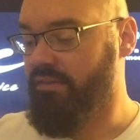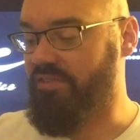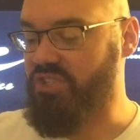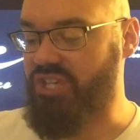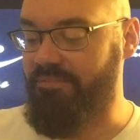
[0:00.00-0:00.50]

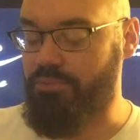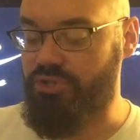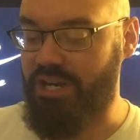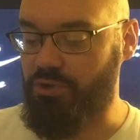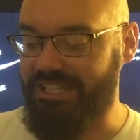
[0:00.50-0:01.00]

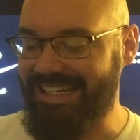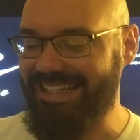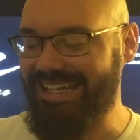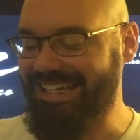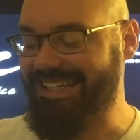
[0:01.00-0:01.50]
57% are
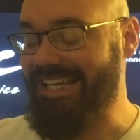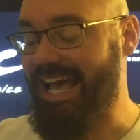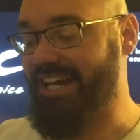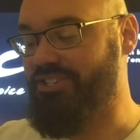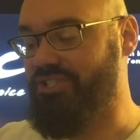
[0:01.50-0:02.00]
leaning
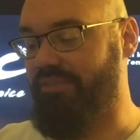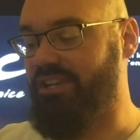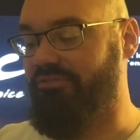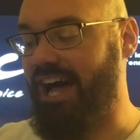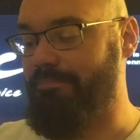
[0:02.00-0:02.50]
Indiana,
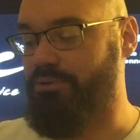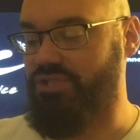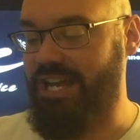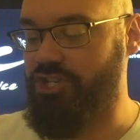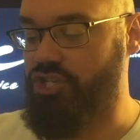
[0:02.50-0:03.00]

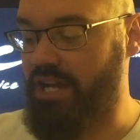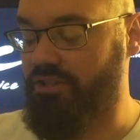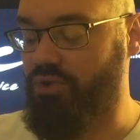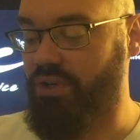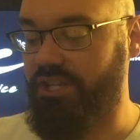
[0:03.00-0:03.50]
75%
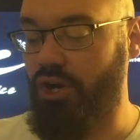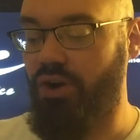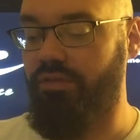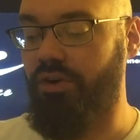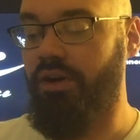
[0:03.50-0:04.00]
shaded toward the
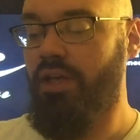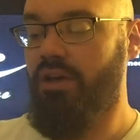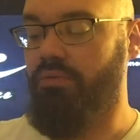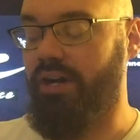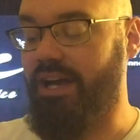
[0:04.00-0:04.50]
over.
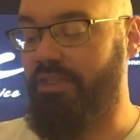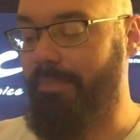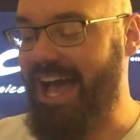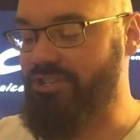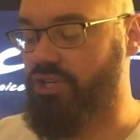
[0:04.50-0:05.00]
Right now, the
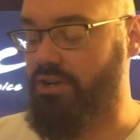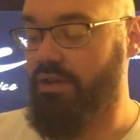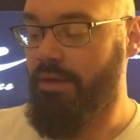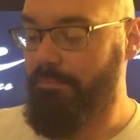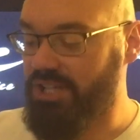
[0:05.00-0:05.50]
Magic
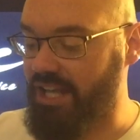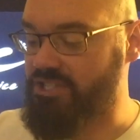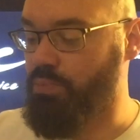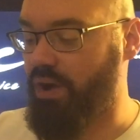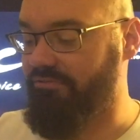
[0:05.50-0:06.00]

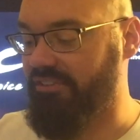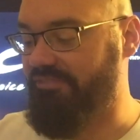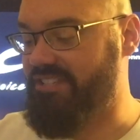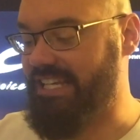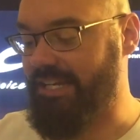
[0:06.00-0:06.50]

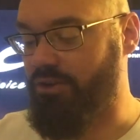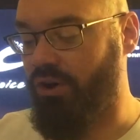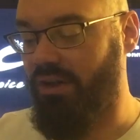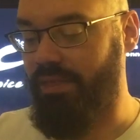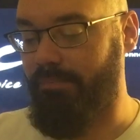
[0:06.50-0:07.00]
+115
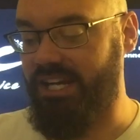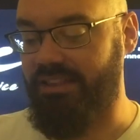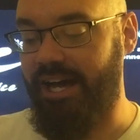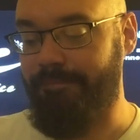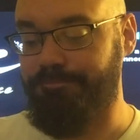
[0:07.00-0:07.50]
on the money
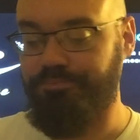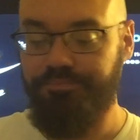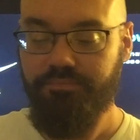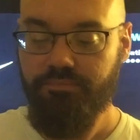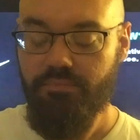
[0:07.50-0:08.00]
line.
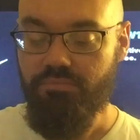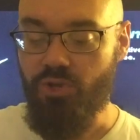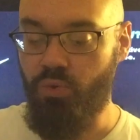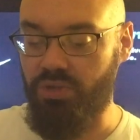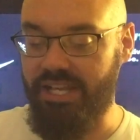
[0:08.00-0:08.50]

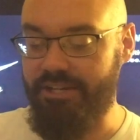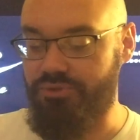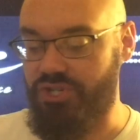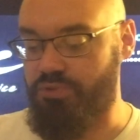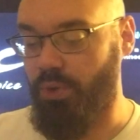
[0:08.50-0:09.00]

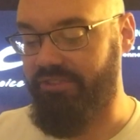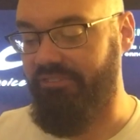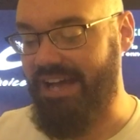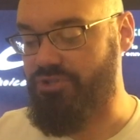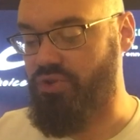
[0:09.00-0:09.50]
Orlando's just
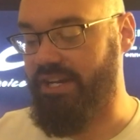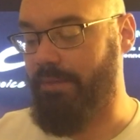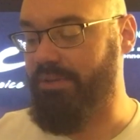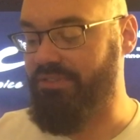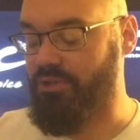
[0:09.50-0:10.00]
1-5 straight
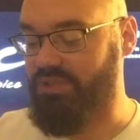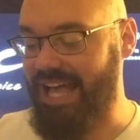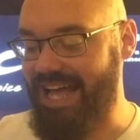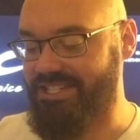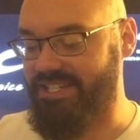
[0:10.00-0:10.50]
up in their
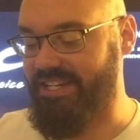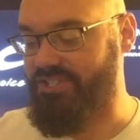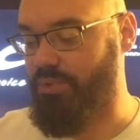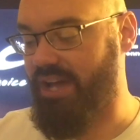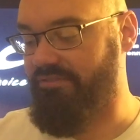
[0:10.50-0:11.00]
last 6
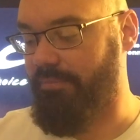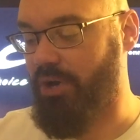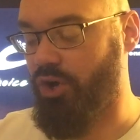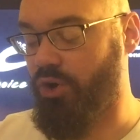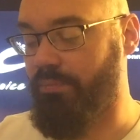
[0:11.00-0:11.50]
away from
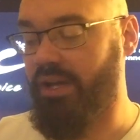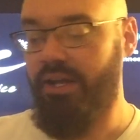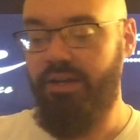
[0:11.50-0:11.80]
home.